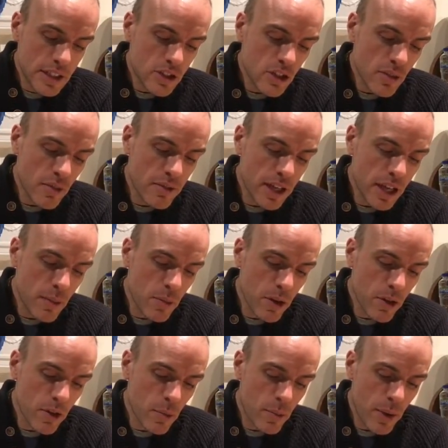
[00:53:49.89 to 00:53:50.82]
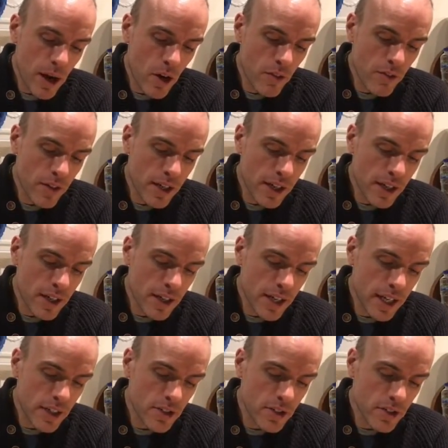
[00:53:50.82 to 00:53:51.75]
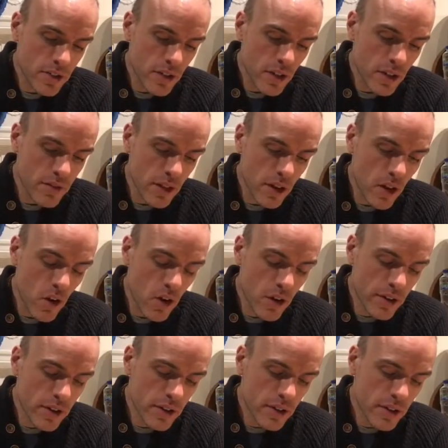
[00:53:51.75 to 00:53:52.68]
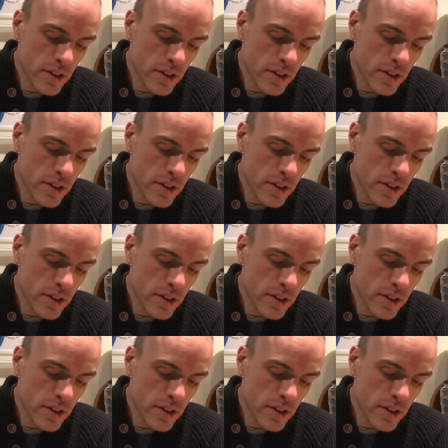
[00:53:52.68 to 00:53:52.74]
Some of them were powerful incarnations of the Lord.